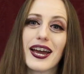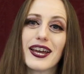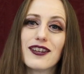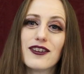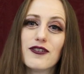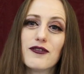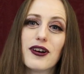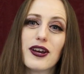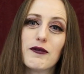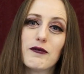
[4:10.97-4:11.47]
I
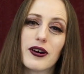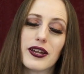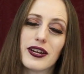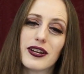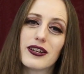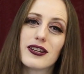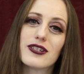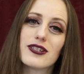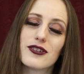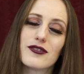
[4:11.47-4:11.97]
knew I
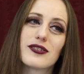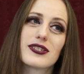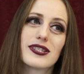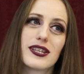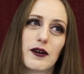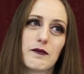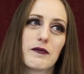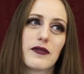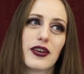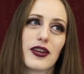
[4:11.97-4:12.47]
wanted to do
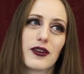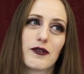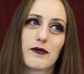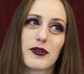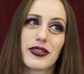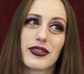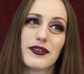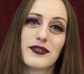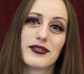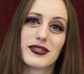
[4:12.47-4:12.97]
something
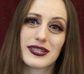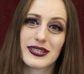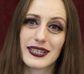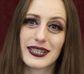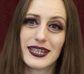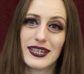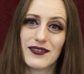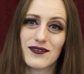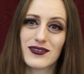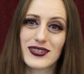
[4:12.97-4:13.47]
with those
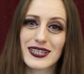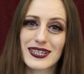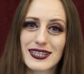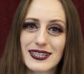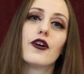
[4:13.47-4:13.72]
sleeves.